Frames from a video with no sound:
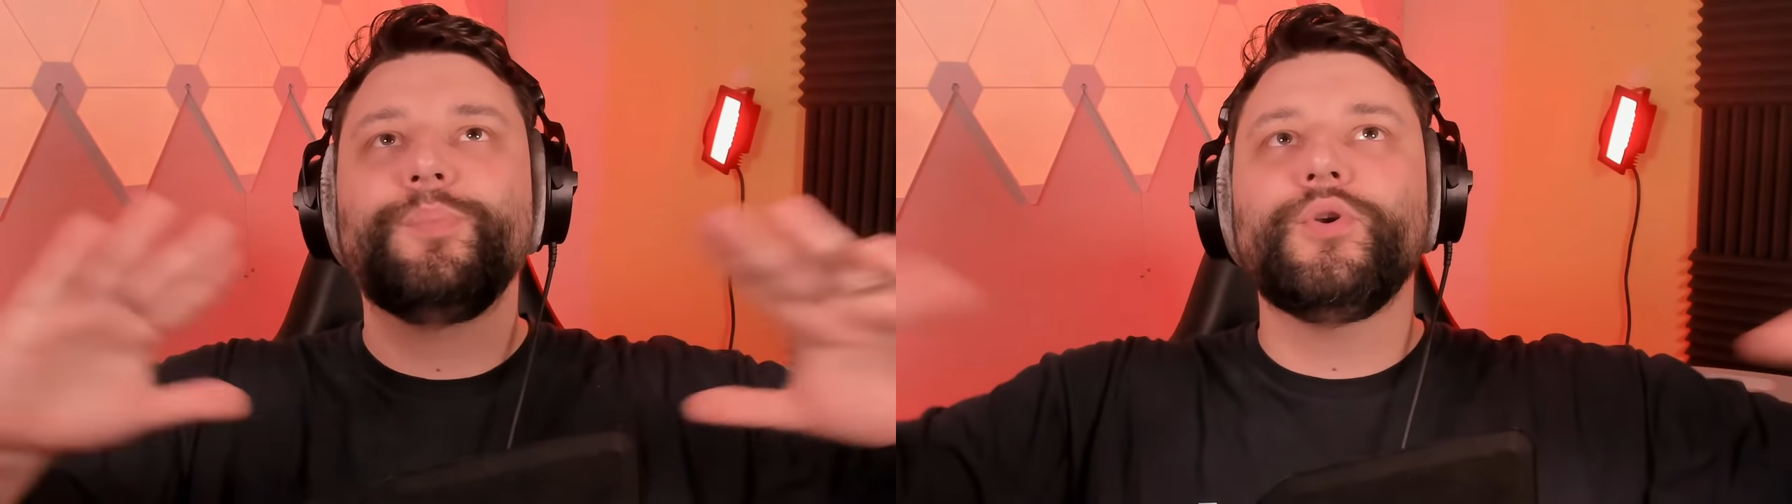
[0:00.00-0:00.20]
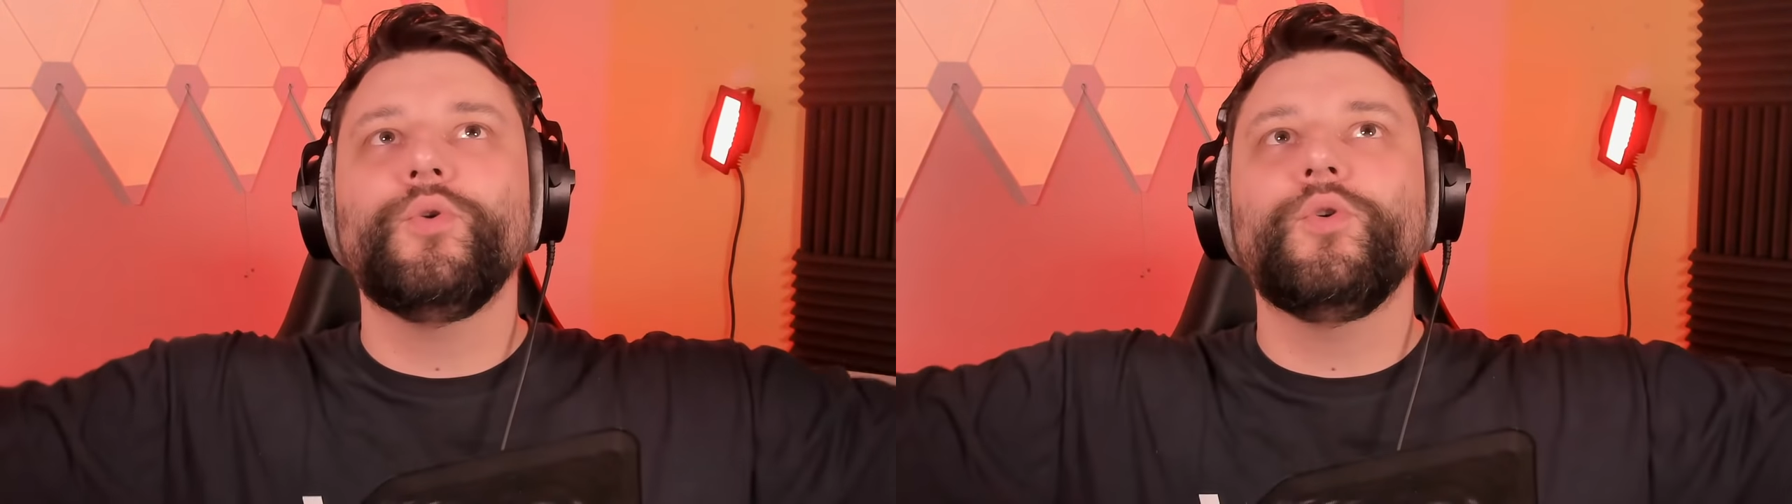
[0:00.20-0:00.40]

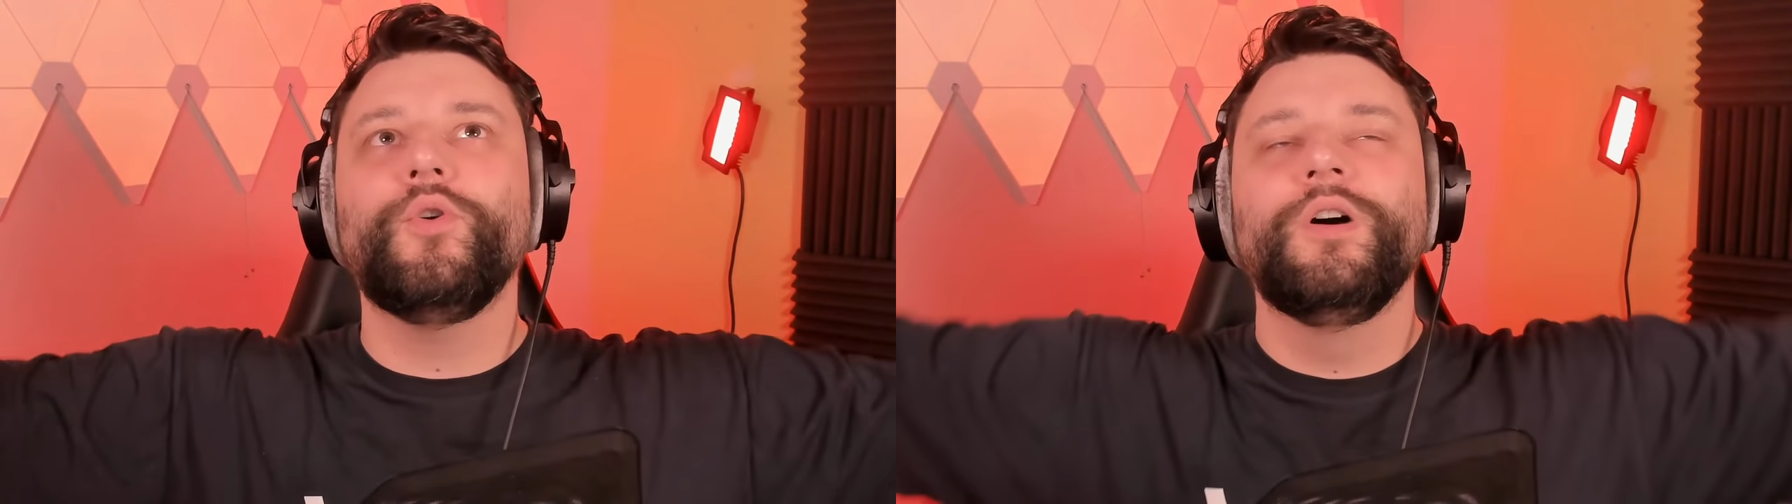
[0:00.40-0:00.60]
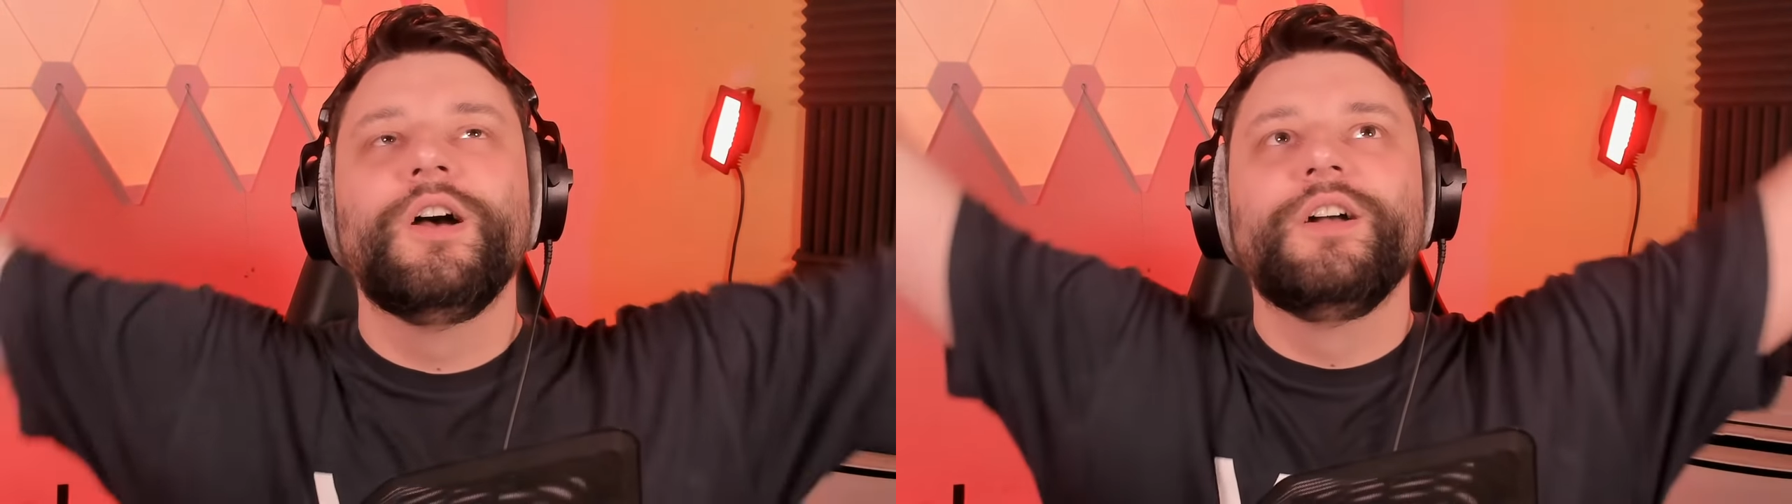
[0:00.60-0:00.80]

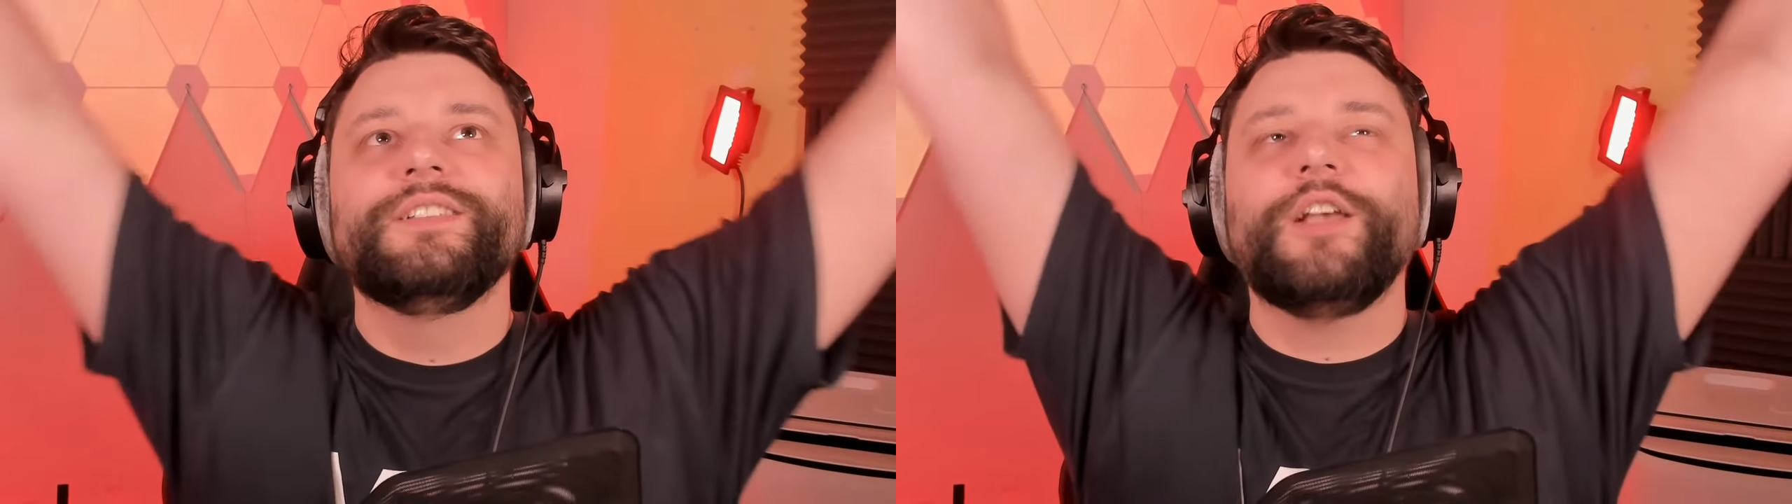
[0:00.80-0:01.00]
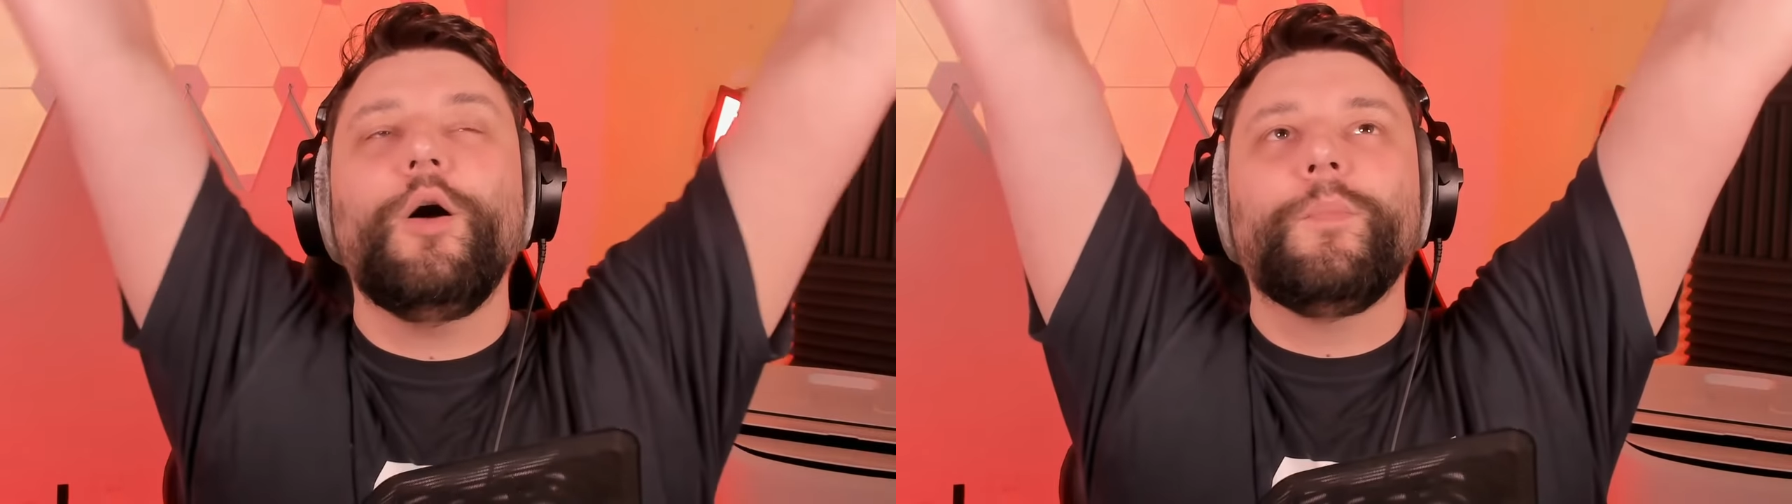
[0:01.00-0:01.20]
pure
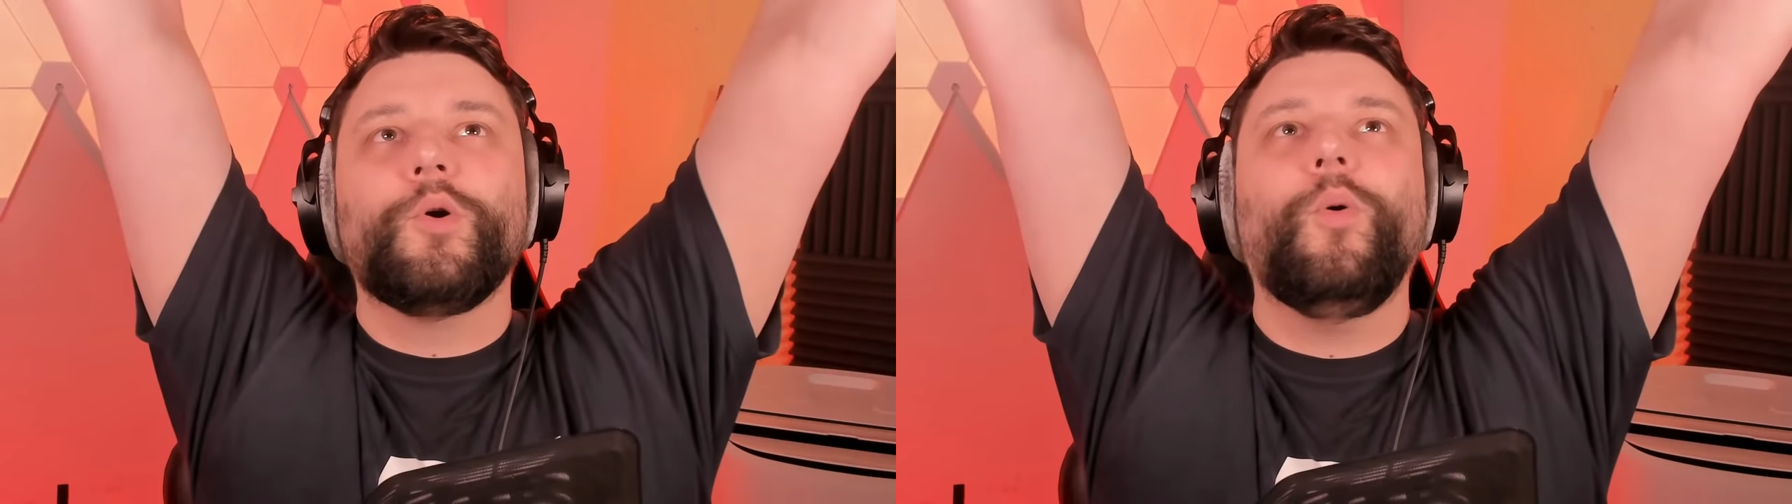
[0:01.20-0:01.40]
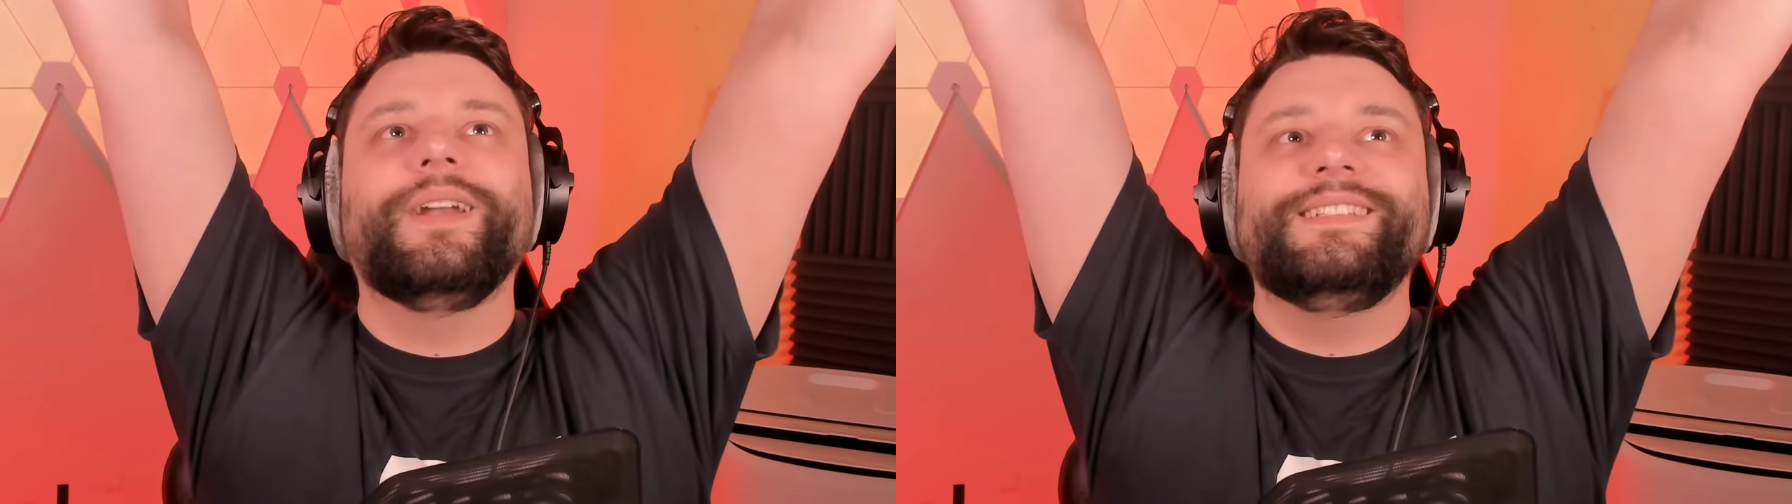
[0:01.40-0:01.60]

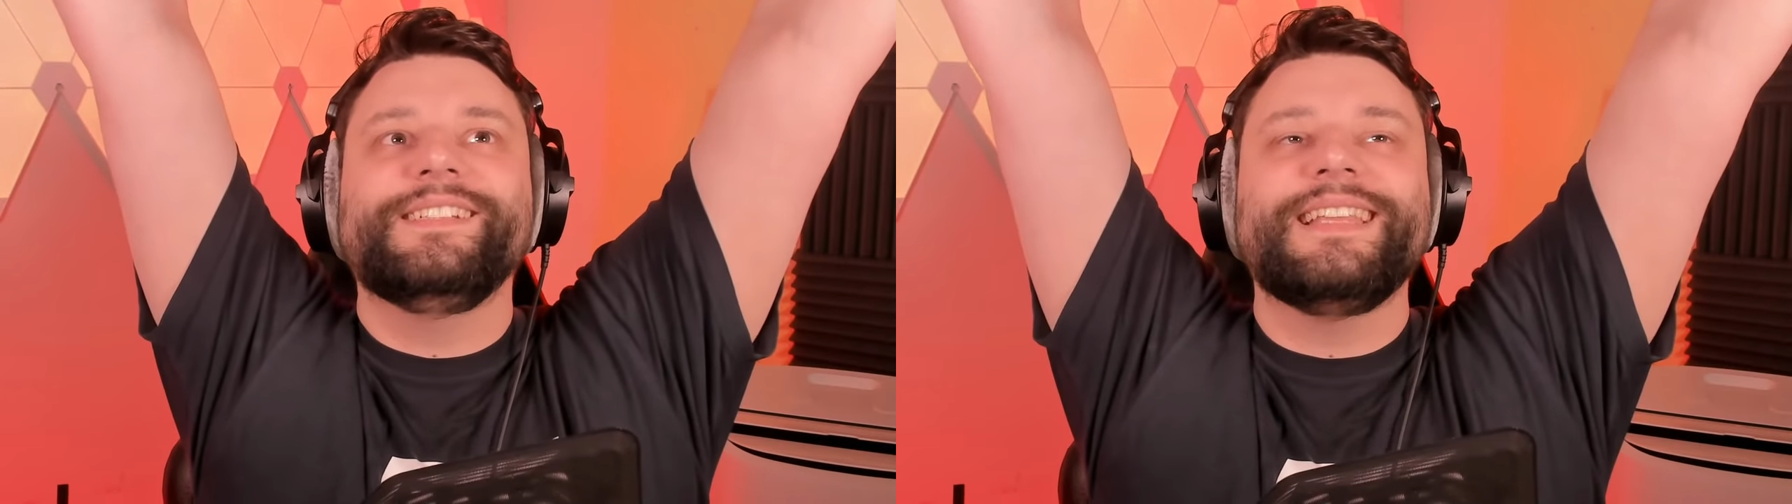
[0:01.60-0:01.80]
top quality.